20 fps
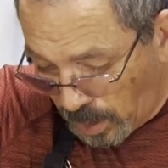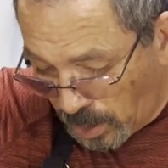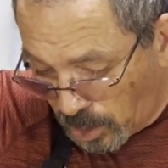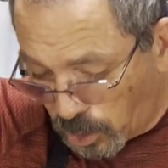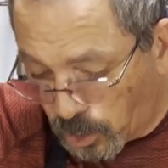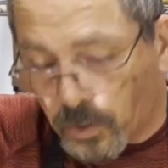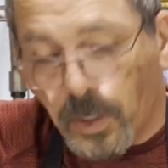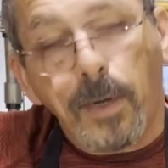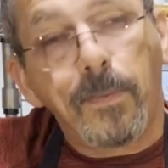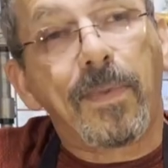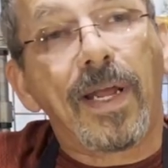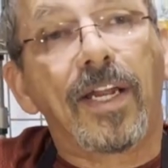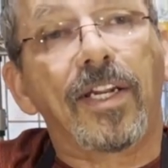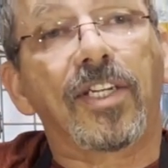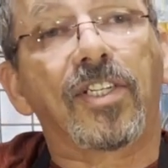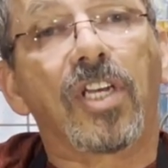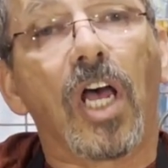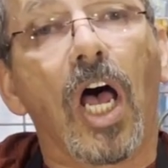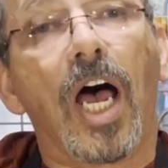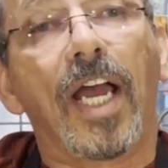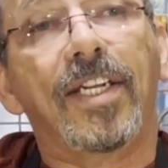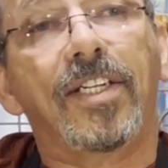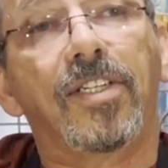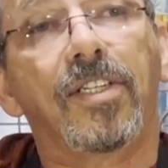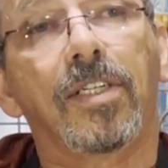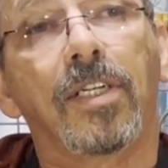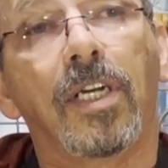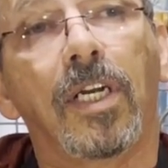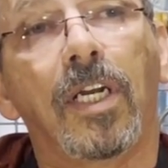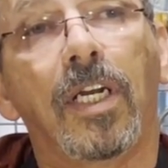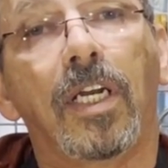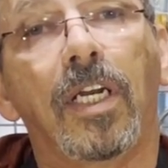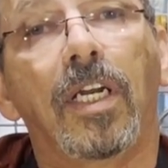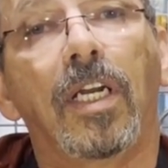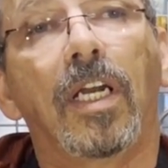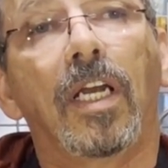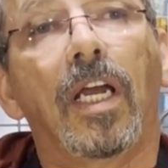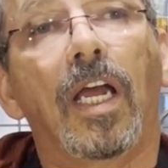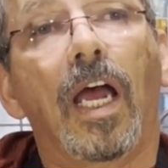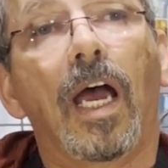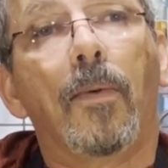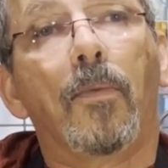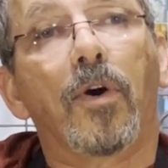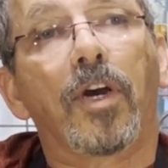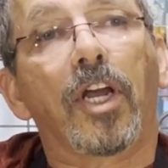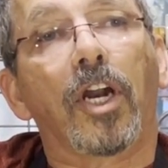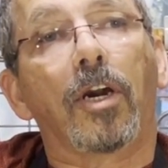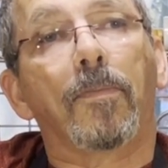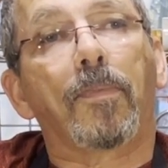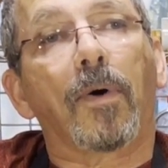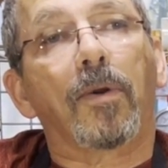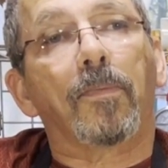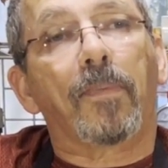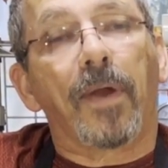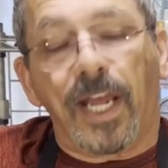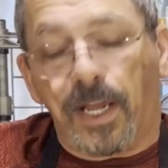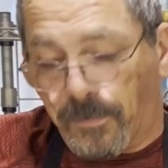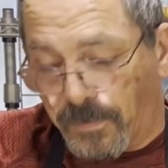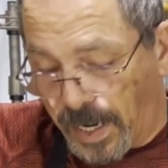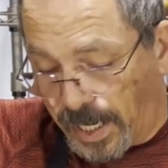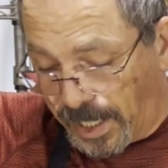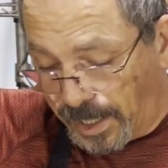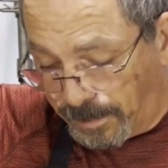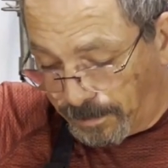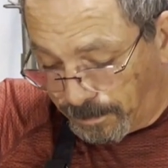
Scrape down the sides, and we'll get our bundt pan ready.